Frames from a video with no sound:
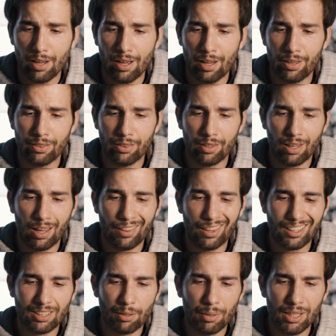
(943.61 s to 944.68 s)
and
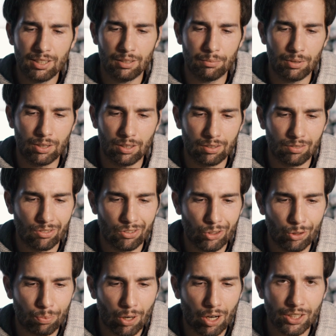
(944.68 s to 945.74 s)
that's amazing because
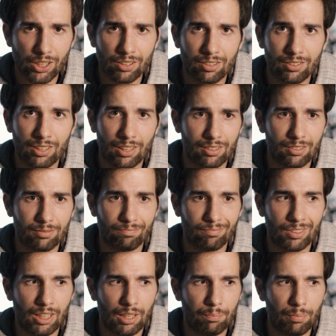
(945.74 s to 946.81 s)
your projects just
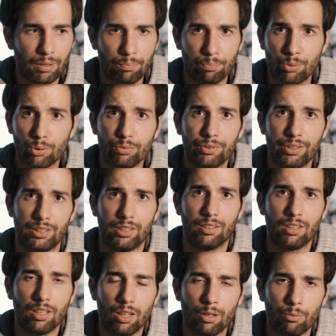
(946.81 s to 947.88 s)
keep
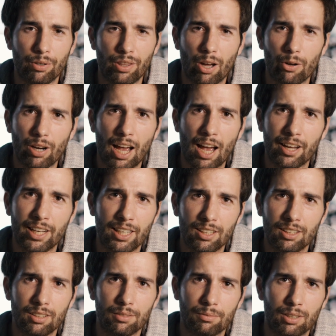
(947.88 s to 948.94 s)
improving without
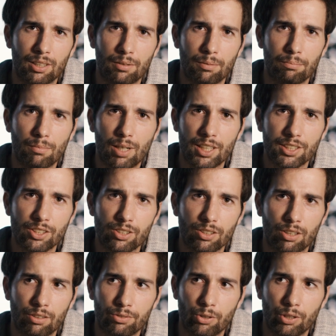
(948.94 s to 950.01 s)
adding much
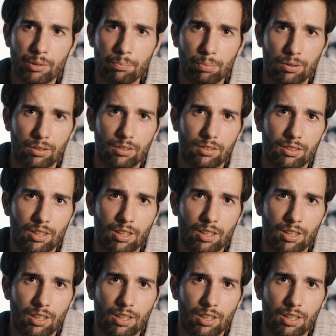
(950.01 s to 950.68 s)
of your input.